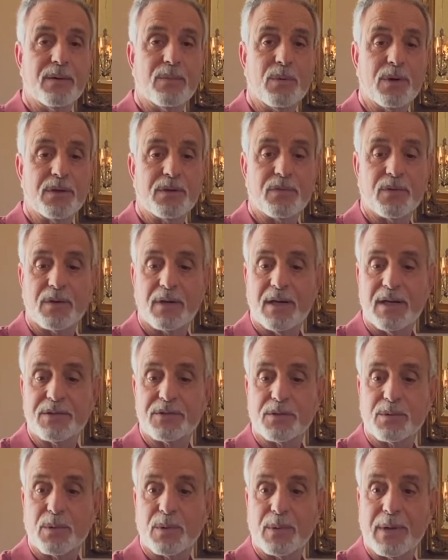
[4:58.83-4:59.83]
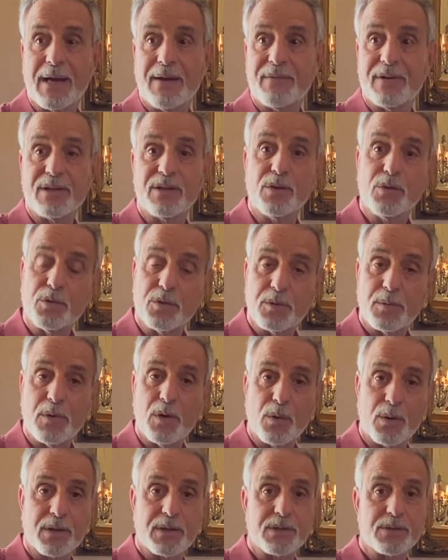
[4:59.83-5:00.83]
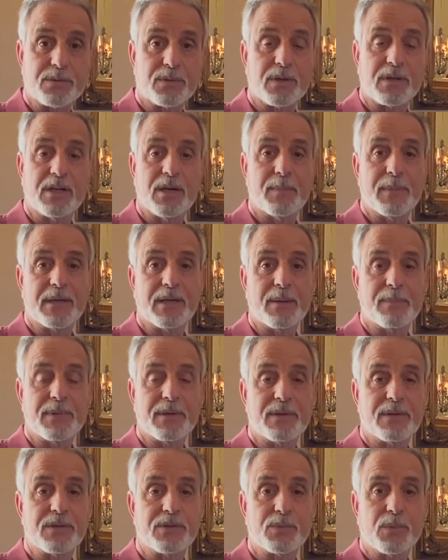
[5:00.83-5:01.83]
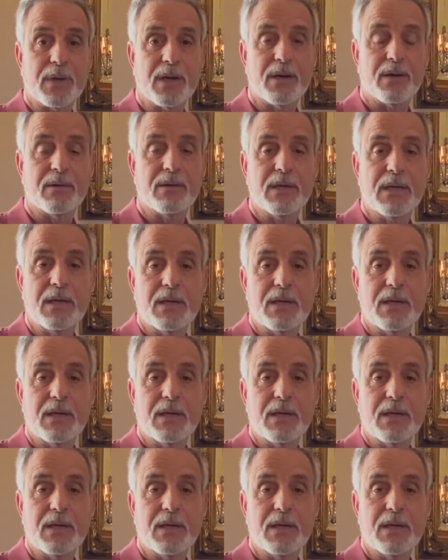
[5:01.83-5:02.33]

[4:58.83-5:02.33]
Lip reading: wonderful concert where we're having youth orchestra coming up here as well.